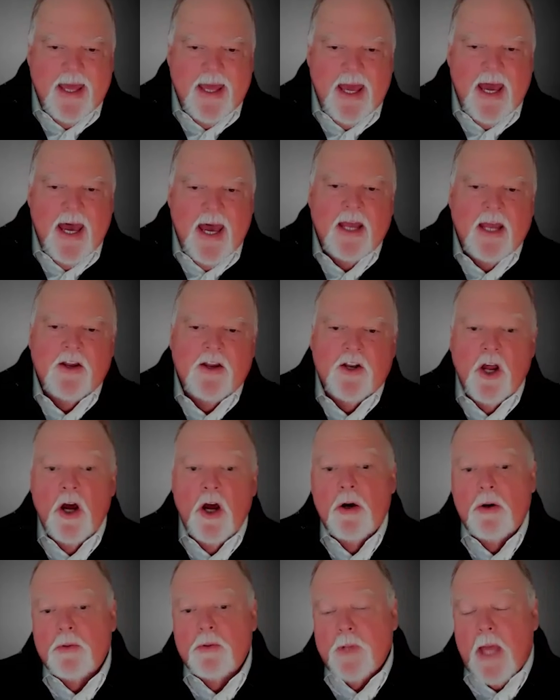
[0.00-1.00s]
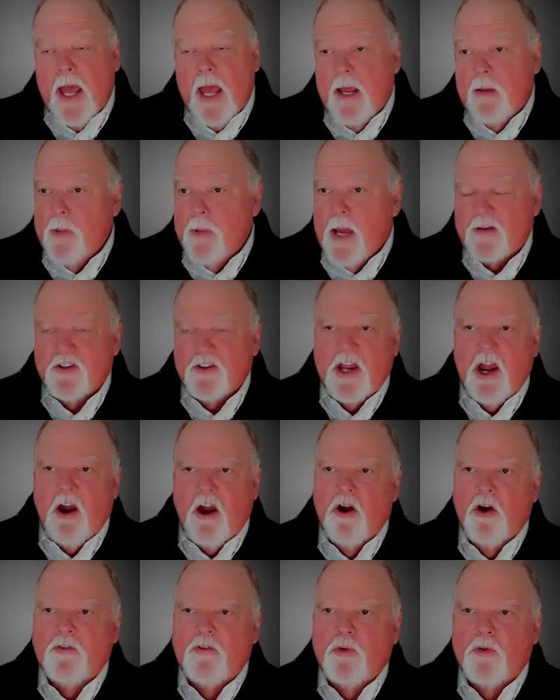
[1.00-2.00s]
Yeah, you know, hey, back to
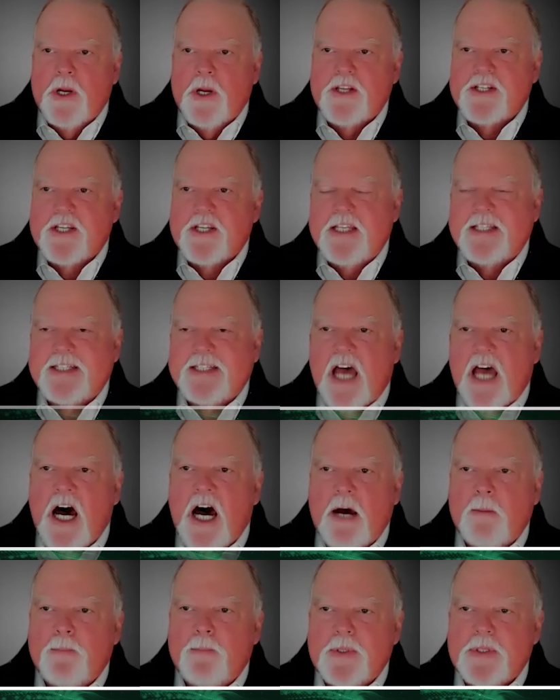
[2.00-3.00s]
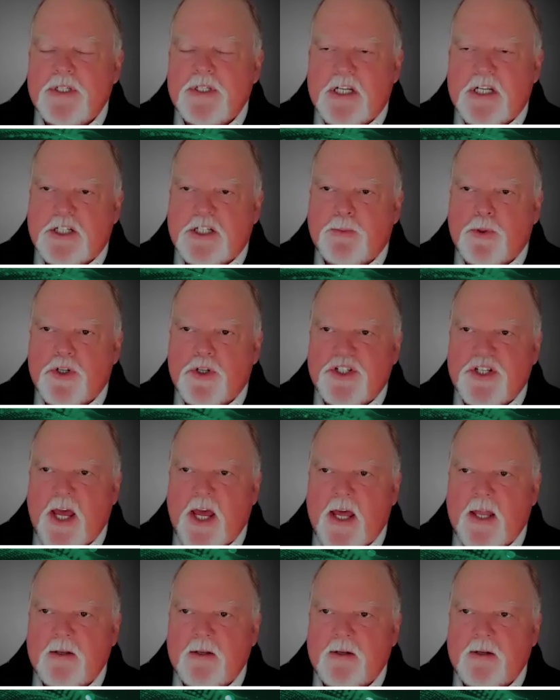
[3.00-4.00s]
carryover risk, it's up six
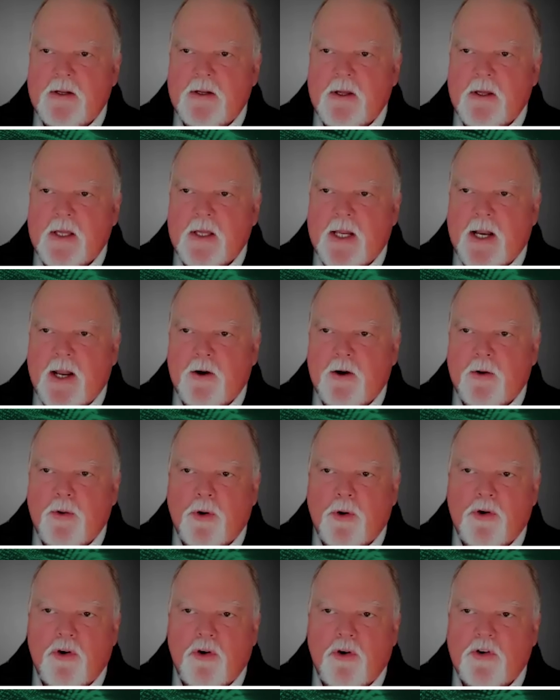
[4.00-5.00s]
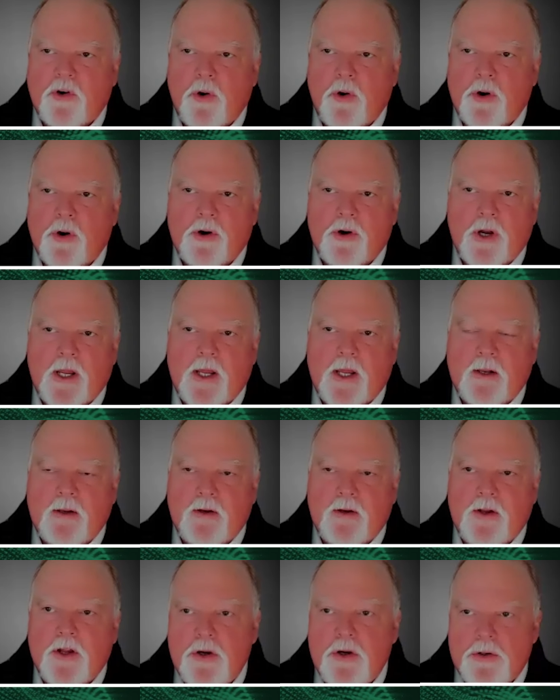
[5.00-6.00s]
percent, you know, quarter over quarter
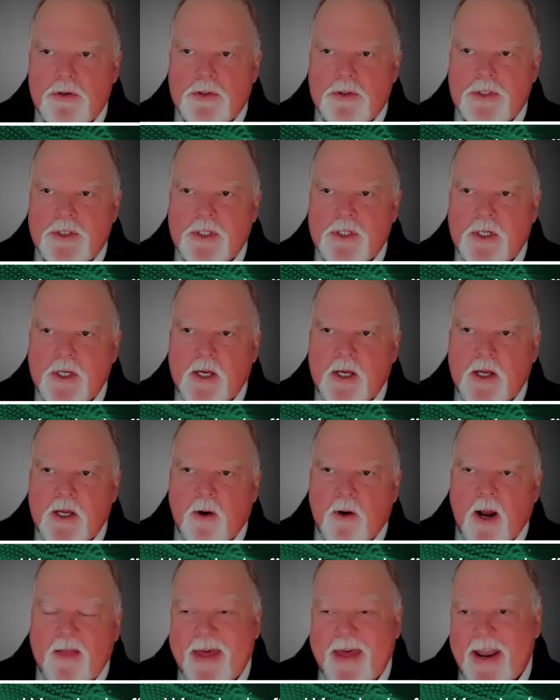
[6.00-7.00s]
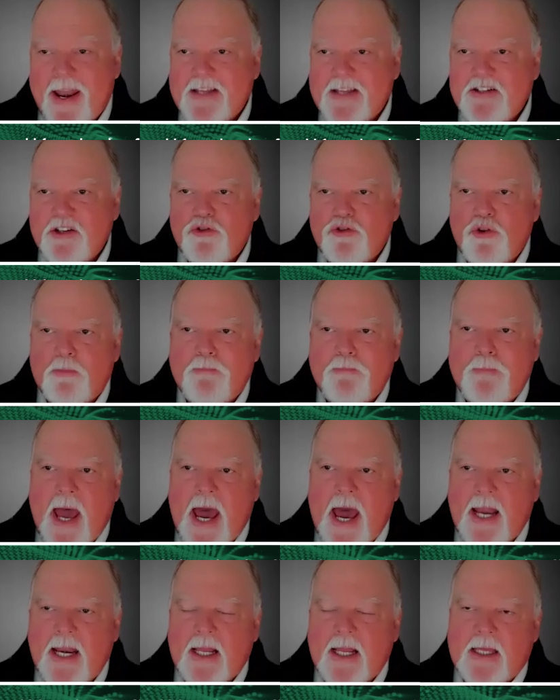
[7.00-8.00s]
and used. Wow. Right? That has a
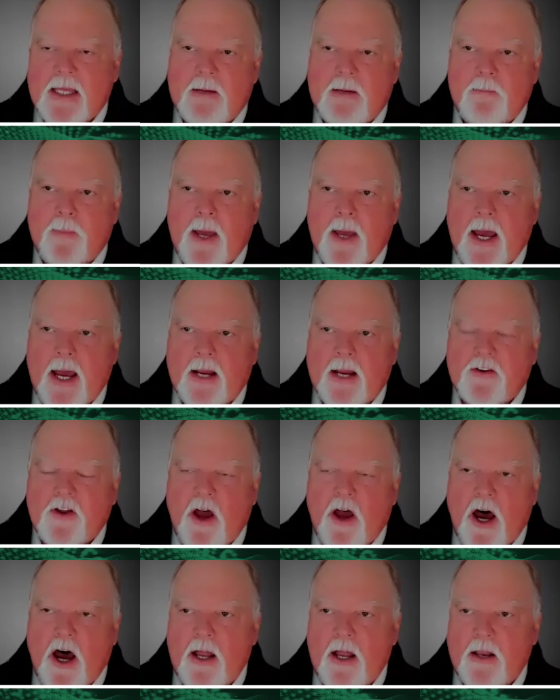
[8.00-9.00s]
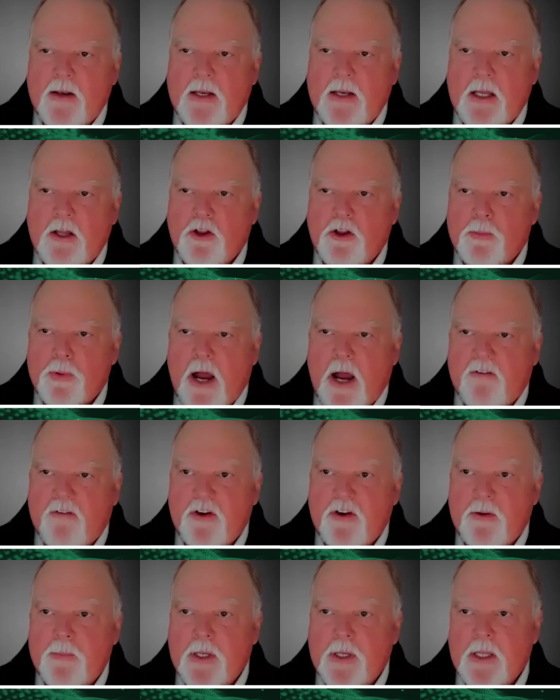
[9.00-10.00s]
dramatic impact on dealer
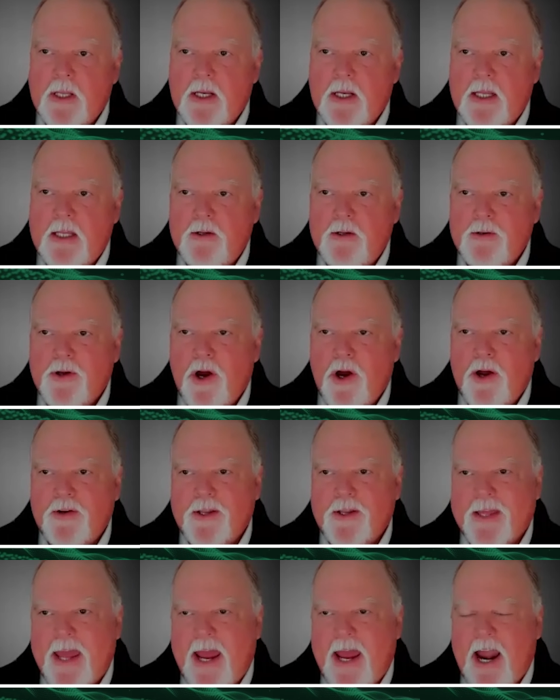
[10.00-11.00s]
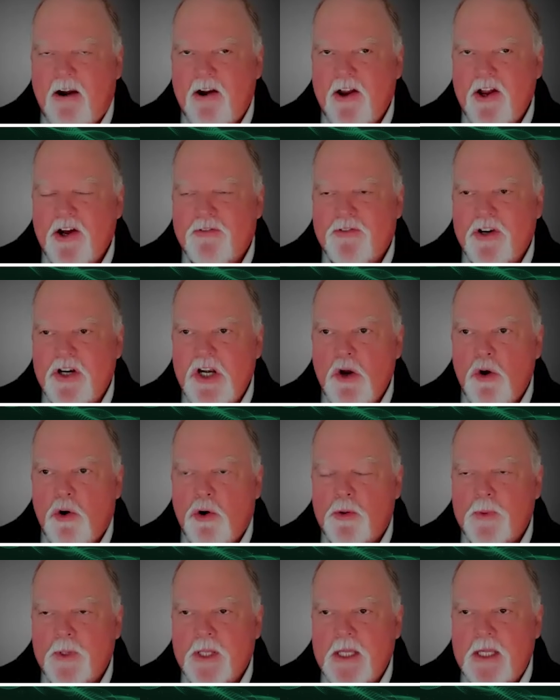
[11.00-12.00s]
profitability. You go to carryover,
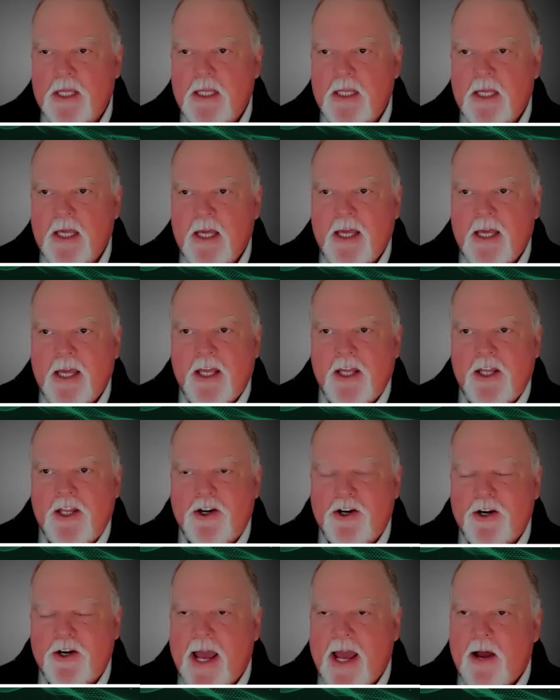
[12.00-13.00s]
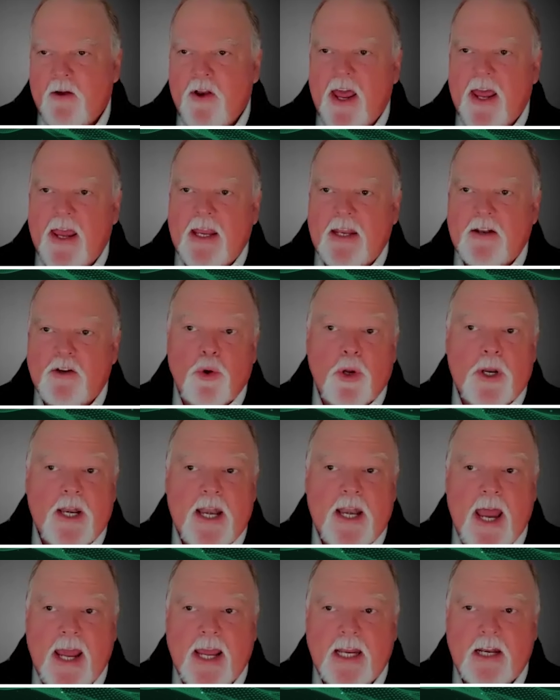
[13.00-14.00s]
normally you're now net into a
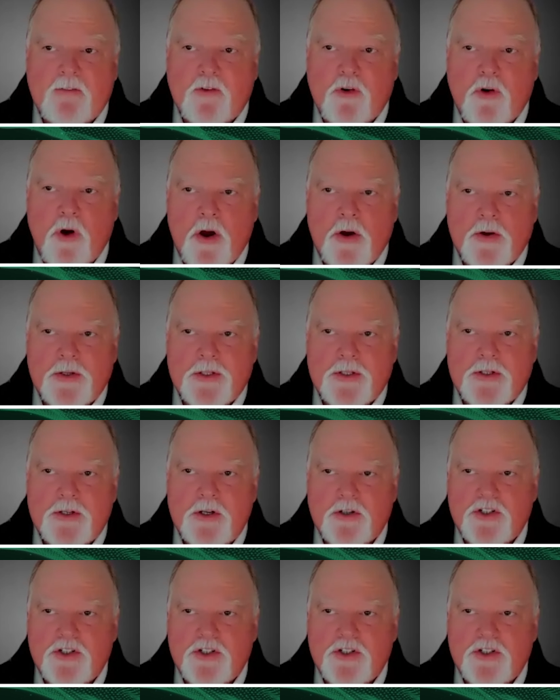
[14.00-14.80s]
negative gross.